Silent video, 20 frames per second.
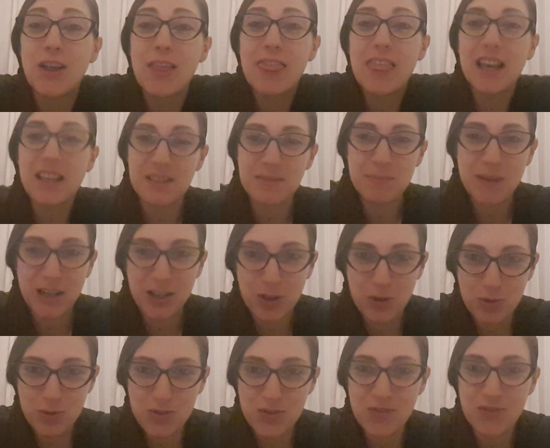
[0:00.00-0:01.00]
That's my
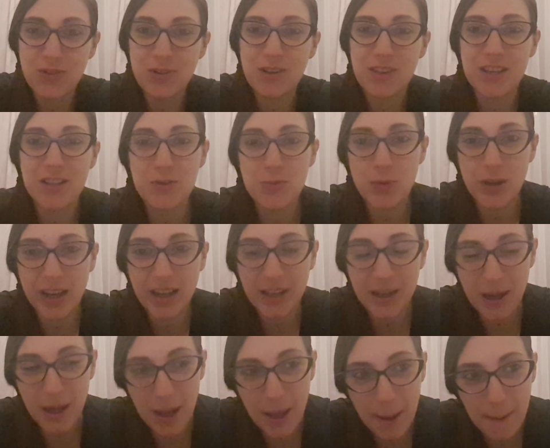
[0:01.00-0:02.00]
news for this week.
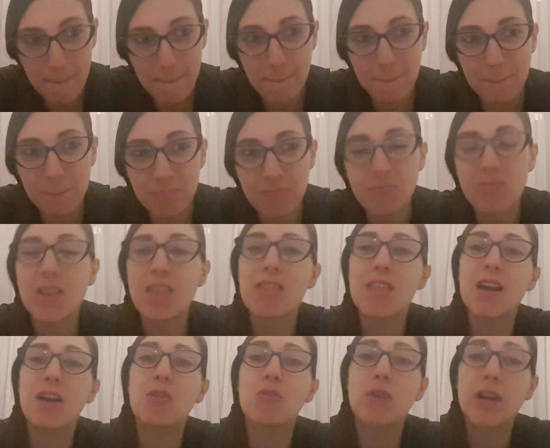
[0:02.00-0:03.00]

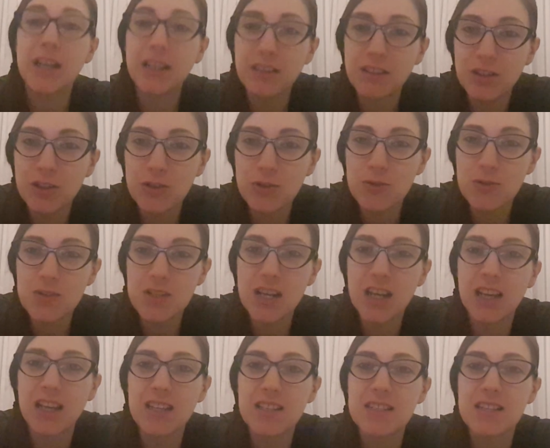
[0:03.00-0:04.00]
The great news
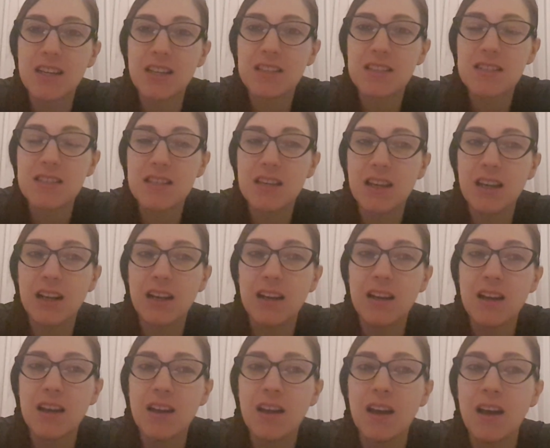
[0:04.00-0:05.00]
is that still
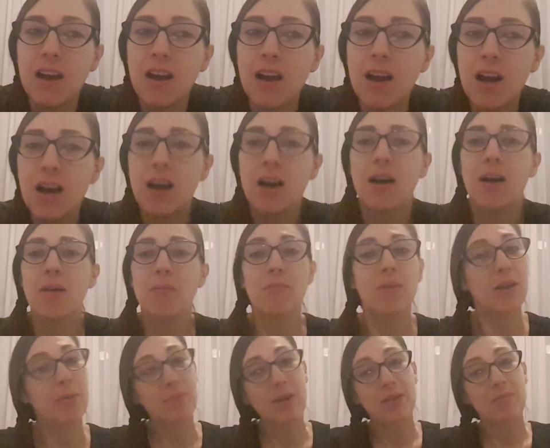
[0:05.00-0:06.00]

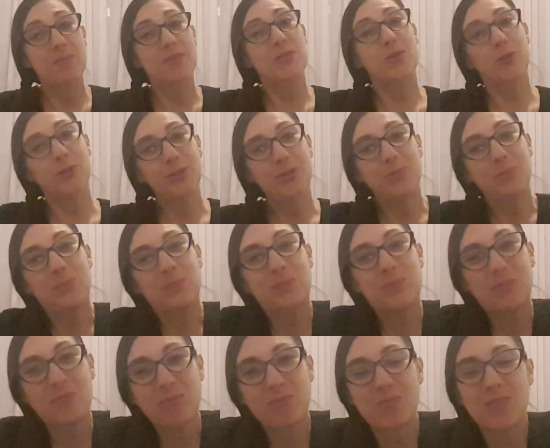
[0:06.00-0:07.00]
my baby's good.
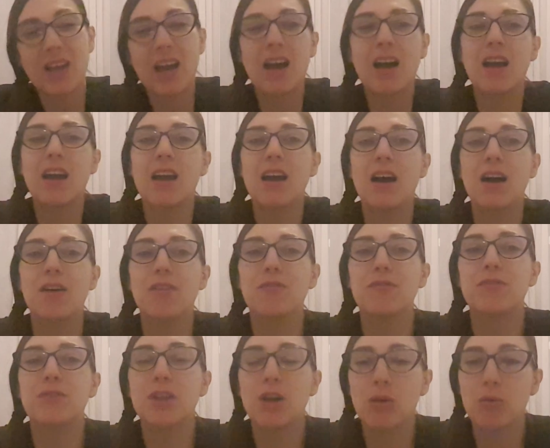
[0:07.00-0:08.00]
I have
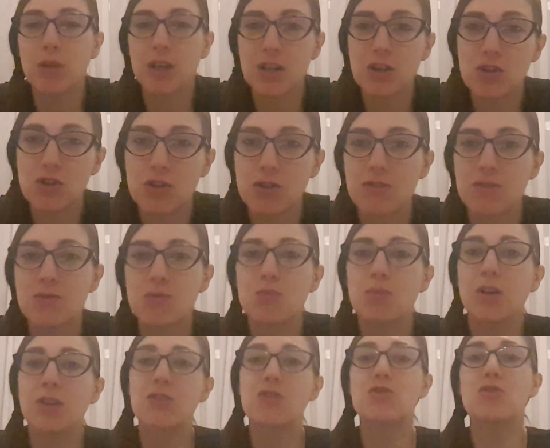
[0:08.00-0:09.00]
no issues
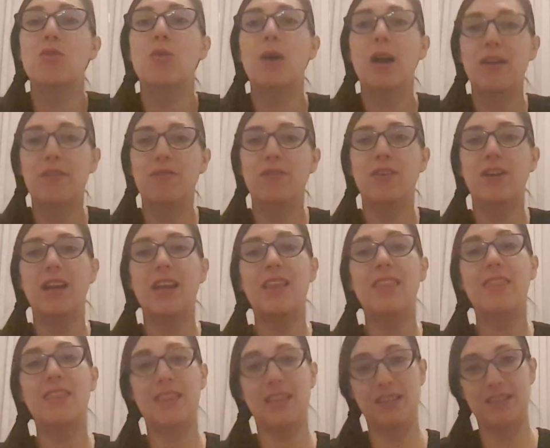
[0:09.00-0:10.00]
whatsoever
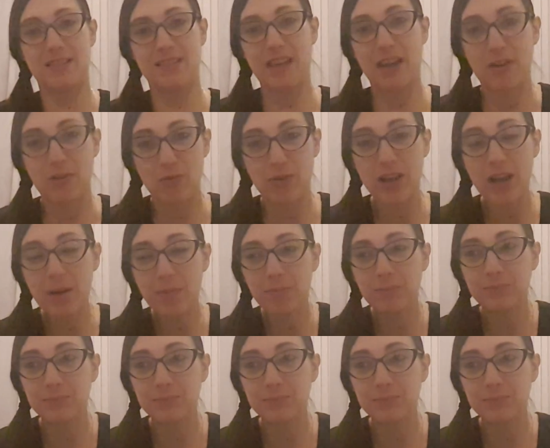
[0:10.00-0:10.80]
in this area.